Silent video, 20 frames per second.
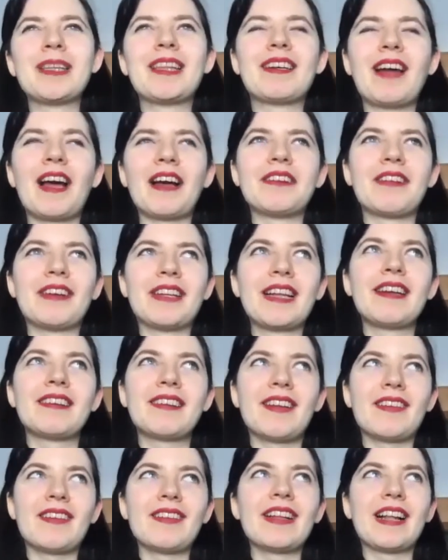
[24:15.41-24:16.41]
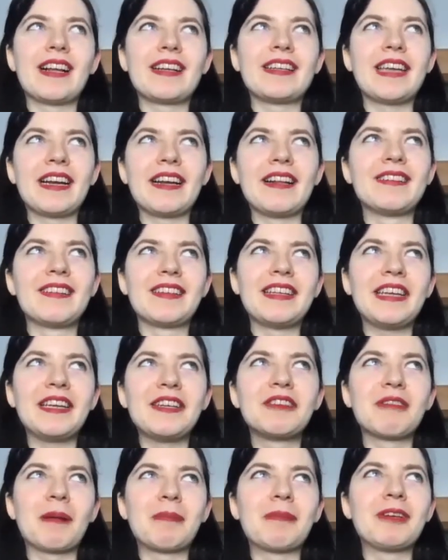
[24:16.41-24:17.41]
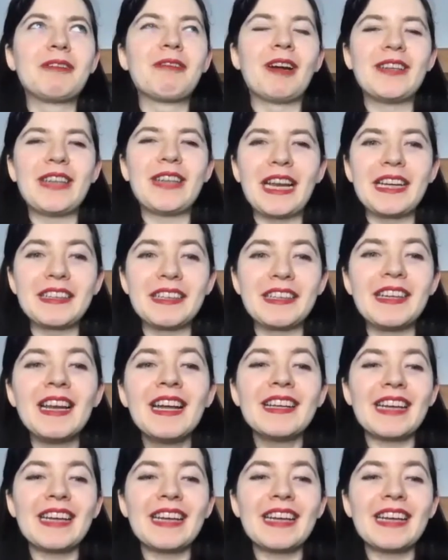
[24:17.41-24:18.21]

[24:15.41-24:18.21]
the title i think it's something like dickens and the interrupted quotation